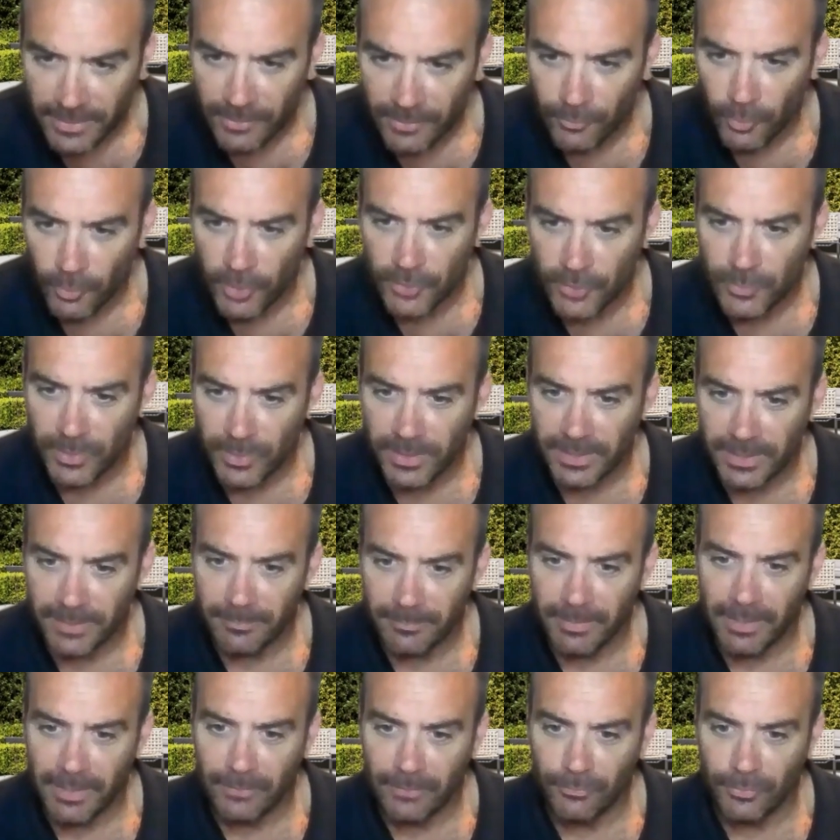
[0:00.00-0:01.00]
grows quickly,
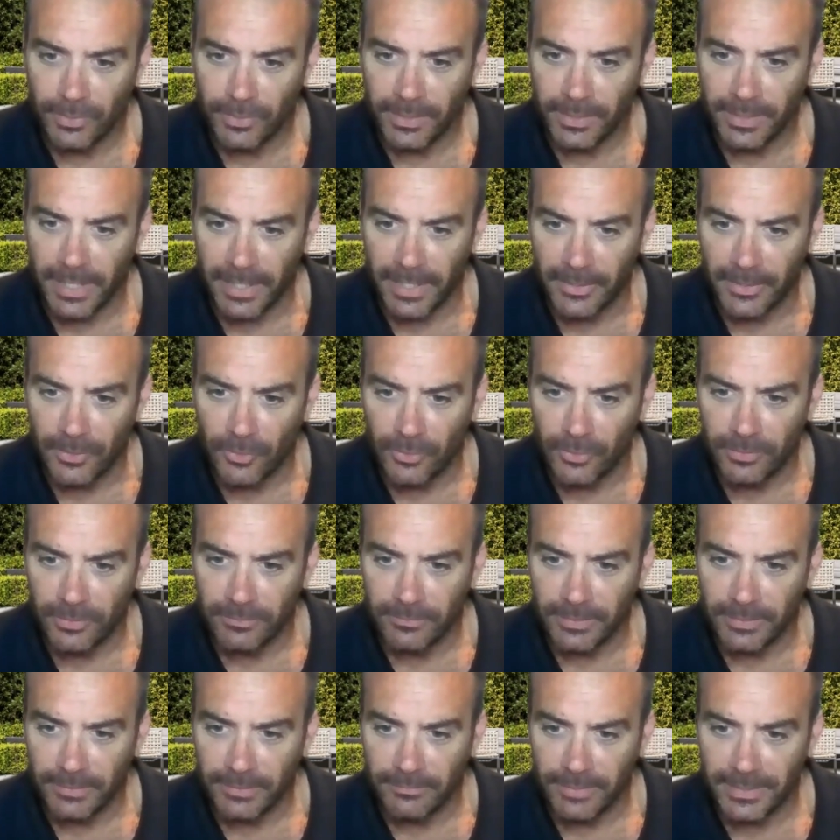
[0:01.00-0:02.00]
bug-free, and not
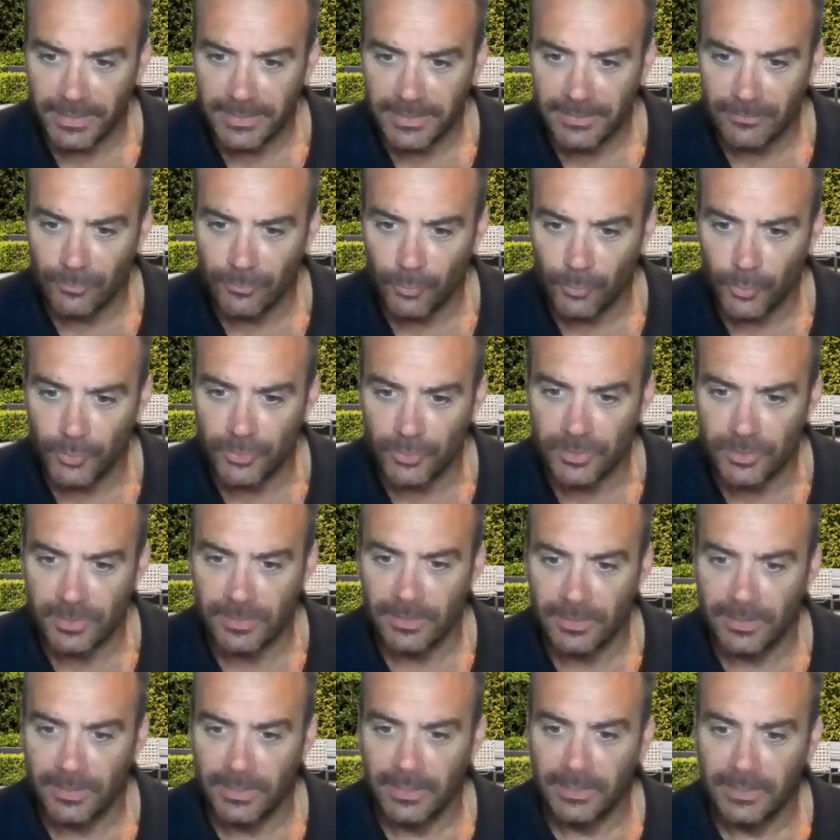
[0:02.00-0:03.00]
invasive
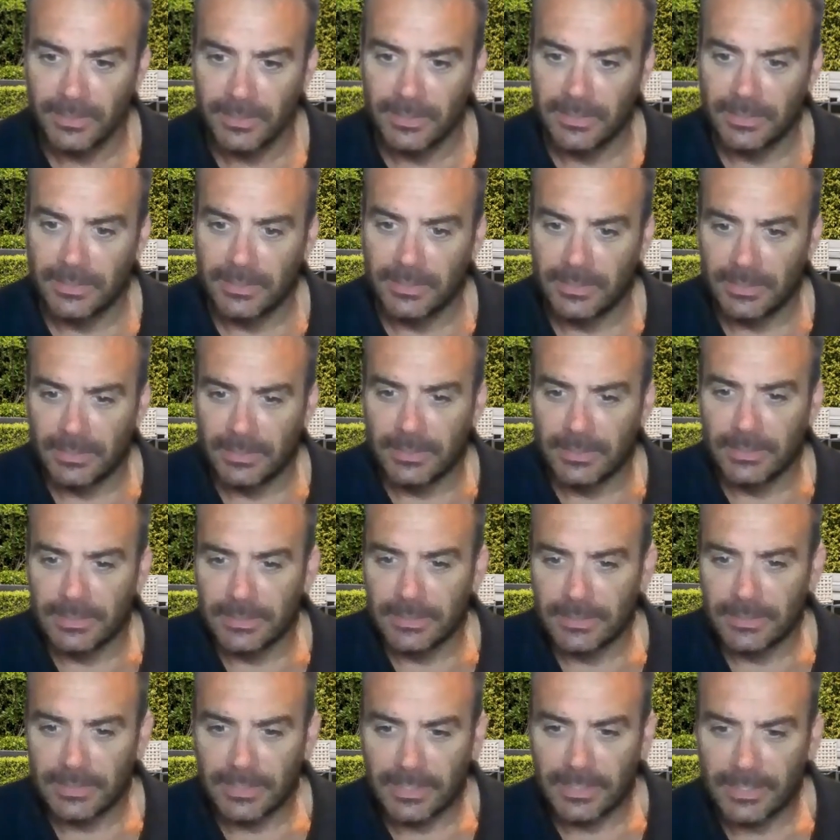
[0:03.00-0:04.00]
roots?
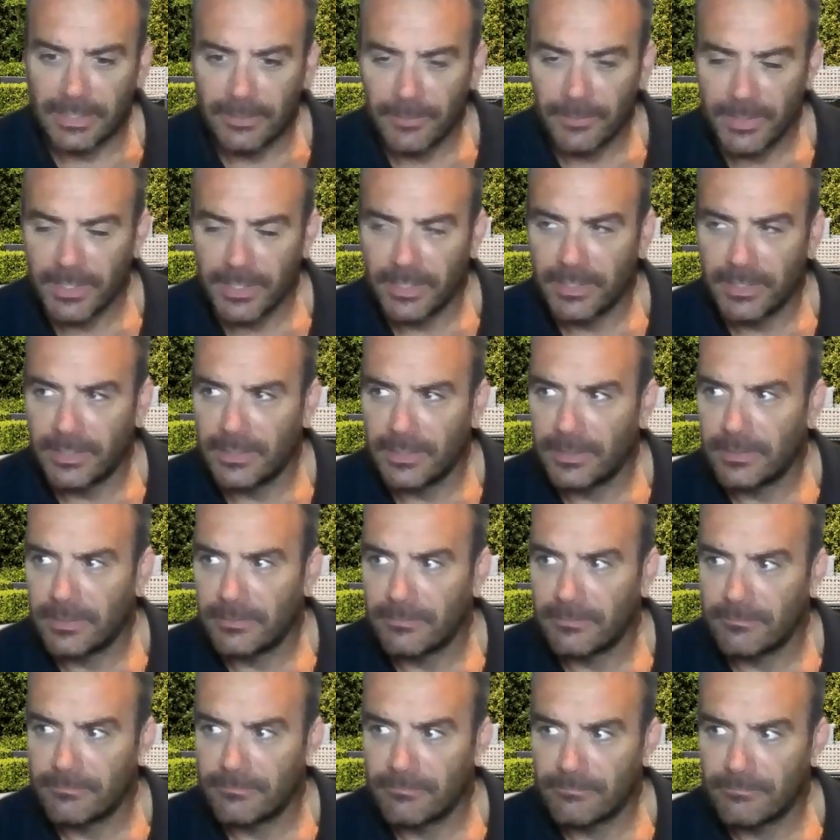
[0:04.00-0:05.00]
I
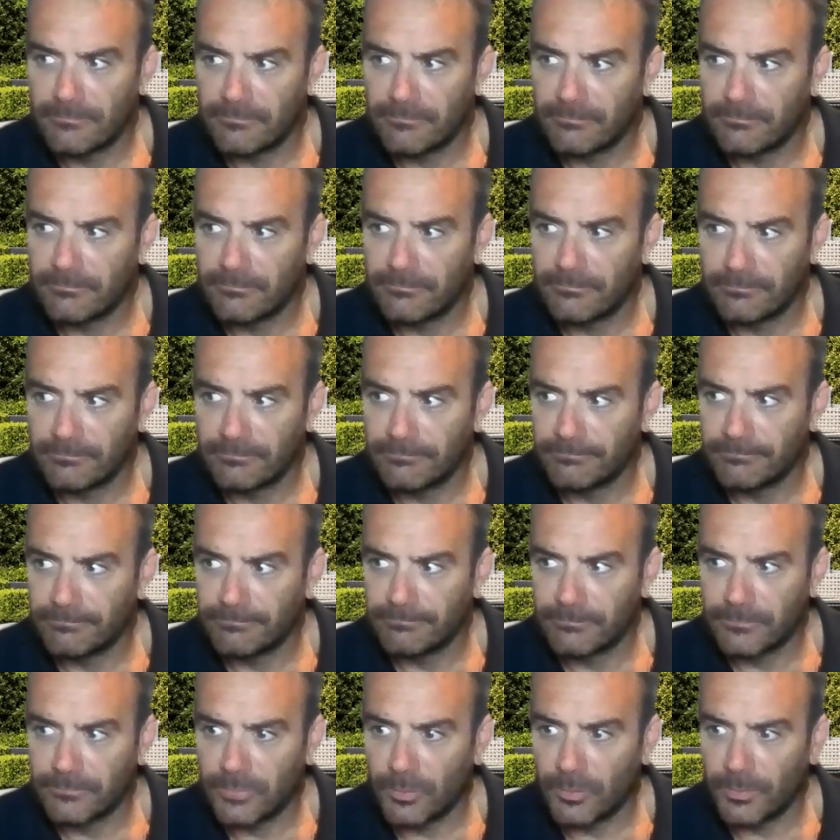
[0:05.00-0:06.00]
reckon
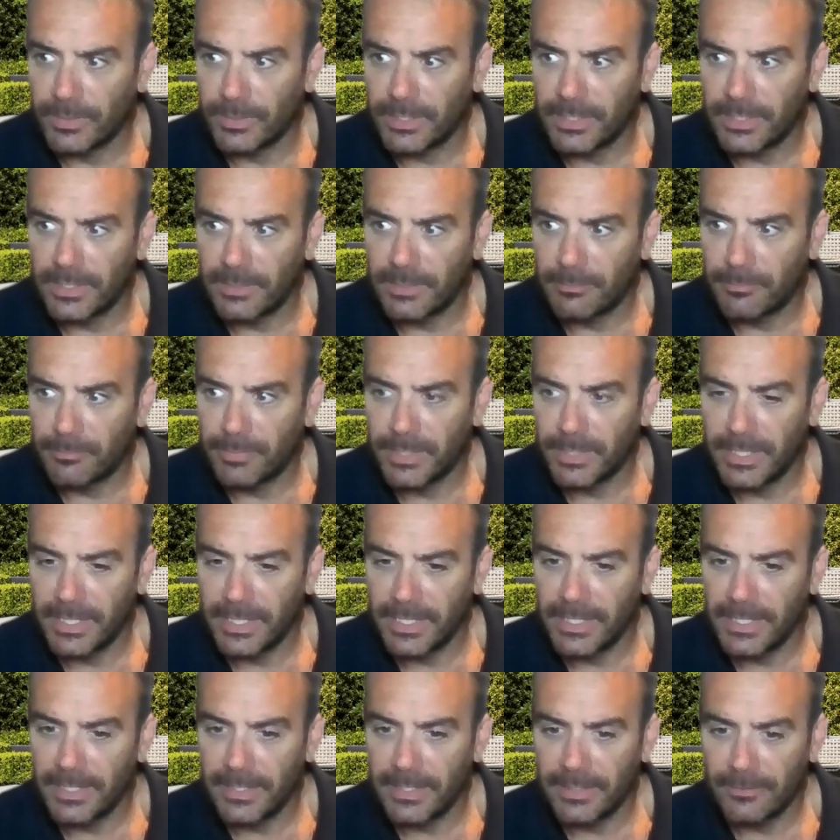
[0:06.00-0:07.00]
probably
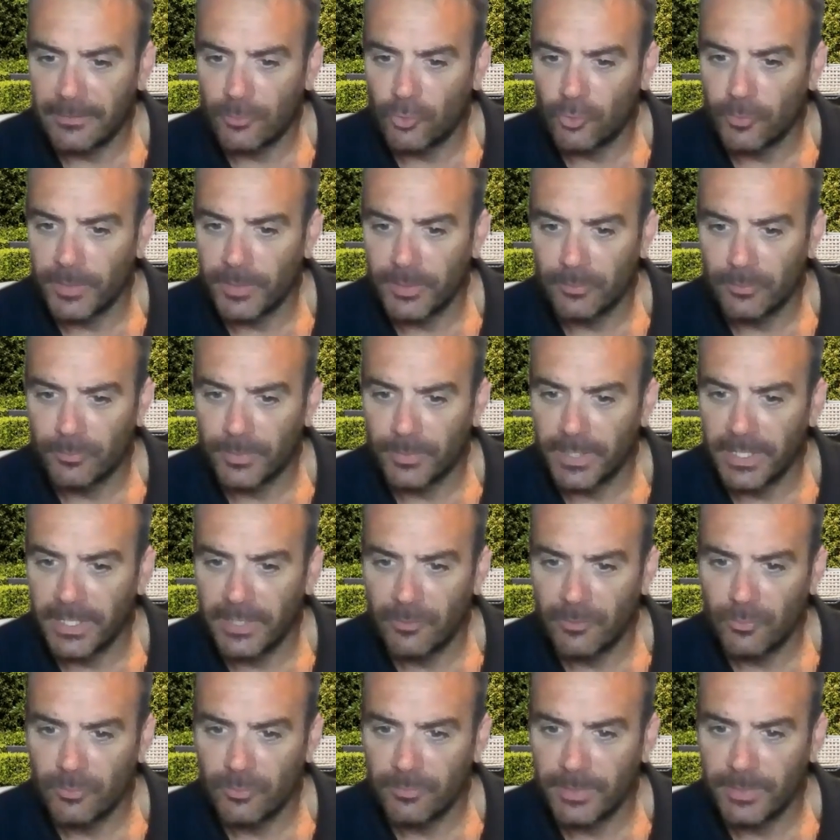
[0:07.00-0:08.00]
a ornamental
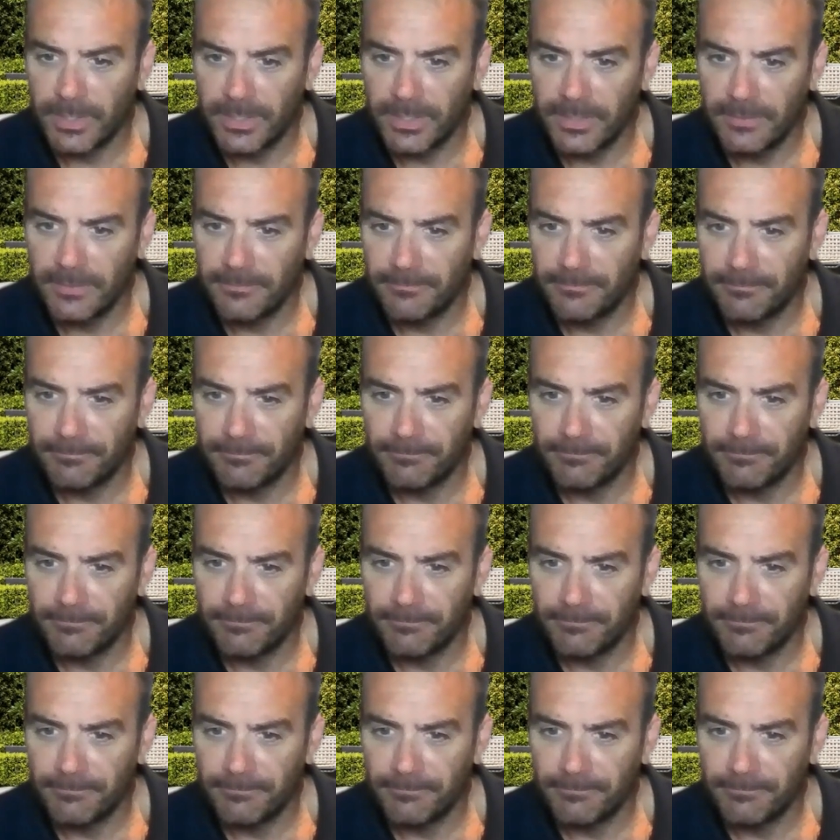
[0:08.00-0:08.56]
pear would be.